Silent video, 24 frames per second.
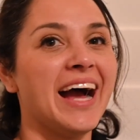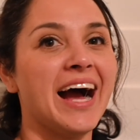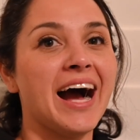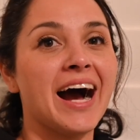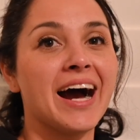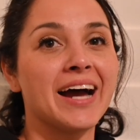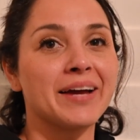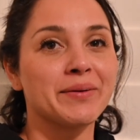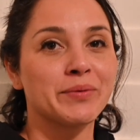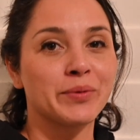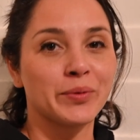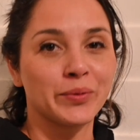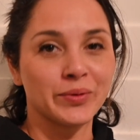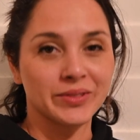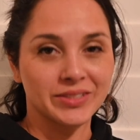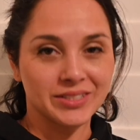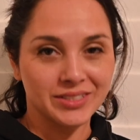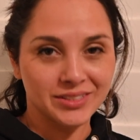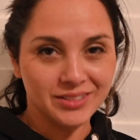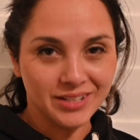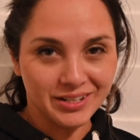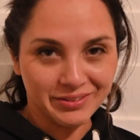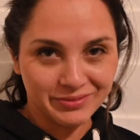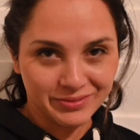I am going
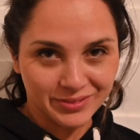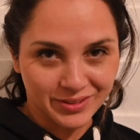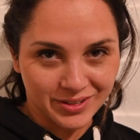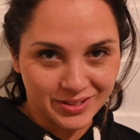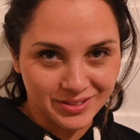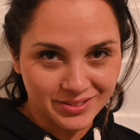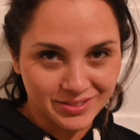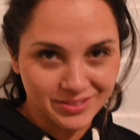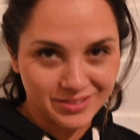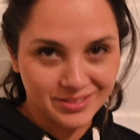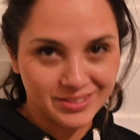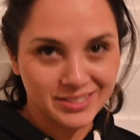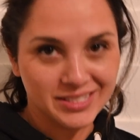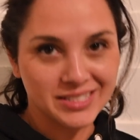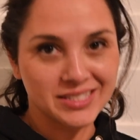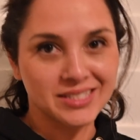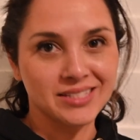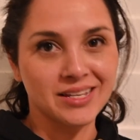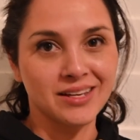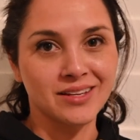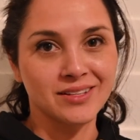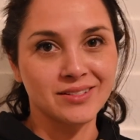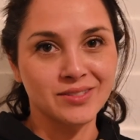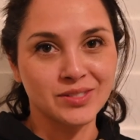to tie floss
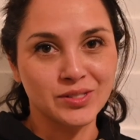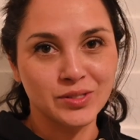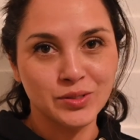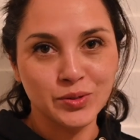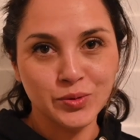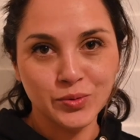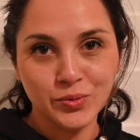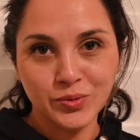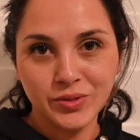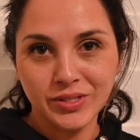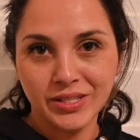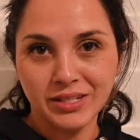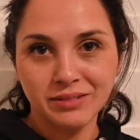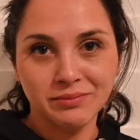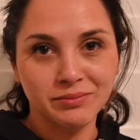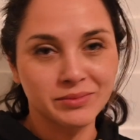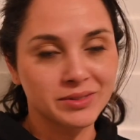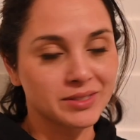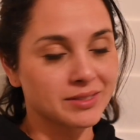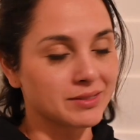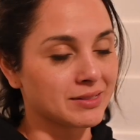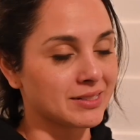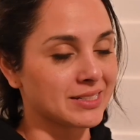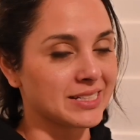to Zion's tooth and
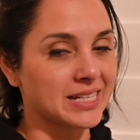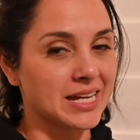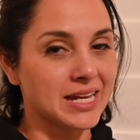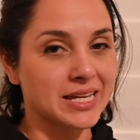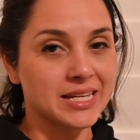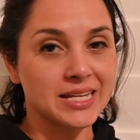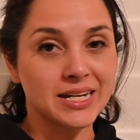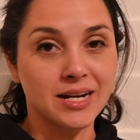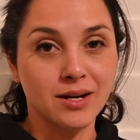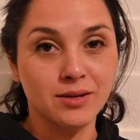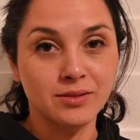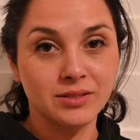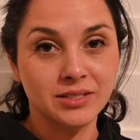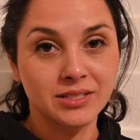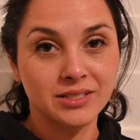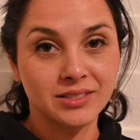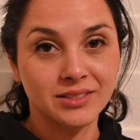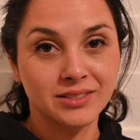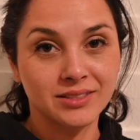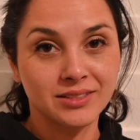I'm just going to yank it out.